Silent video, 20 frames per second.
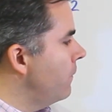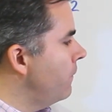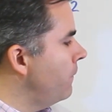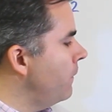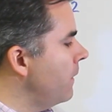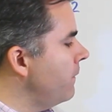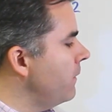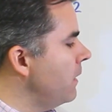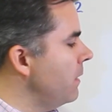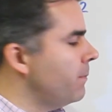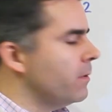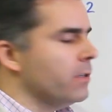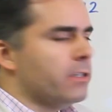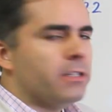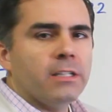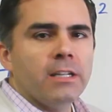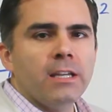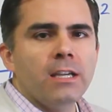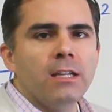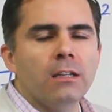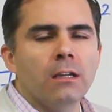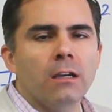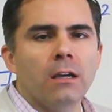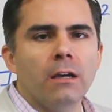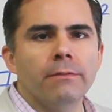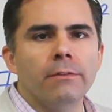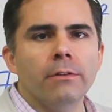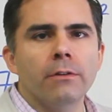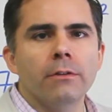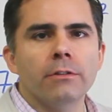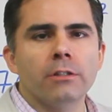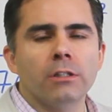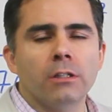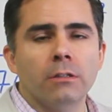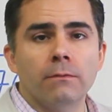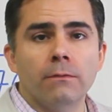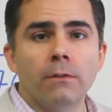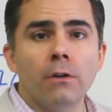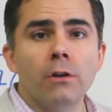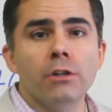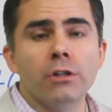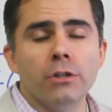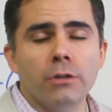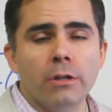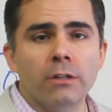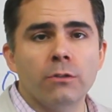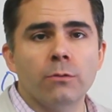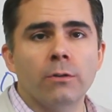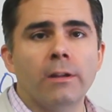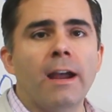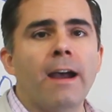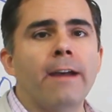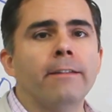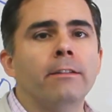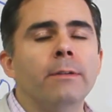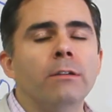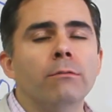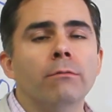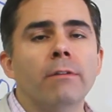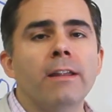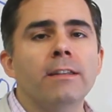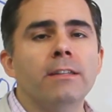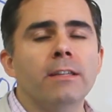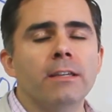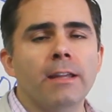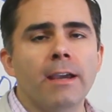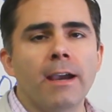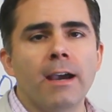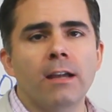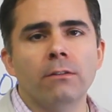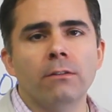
50% of those conversion units would have to be rented at